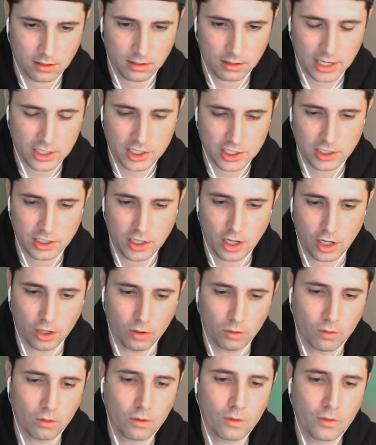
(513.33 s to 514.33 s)
Actually,
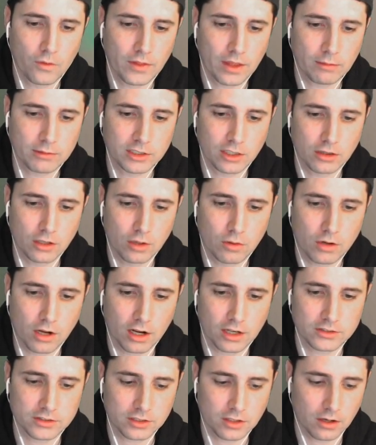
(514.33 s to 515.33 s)
no. That was a
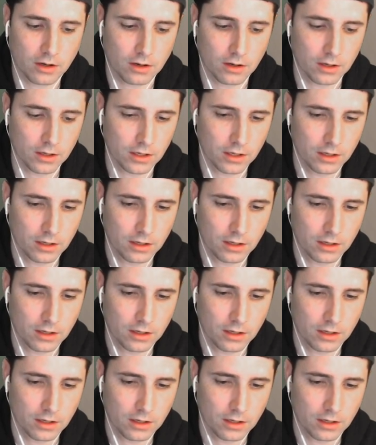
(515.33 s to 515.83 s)
low-cost card.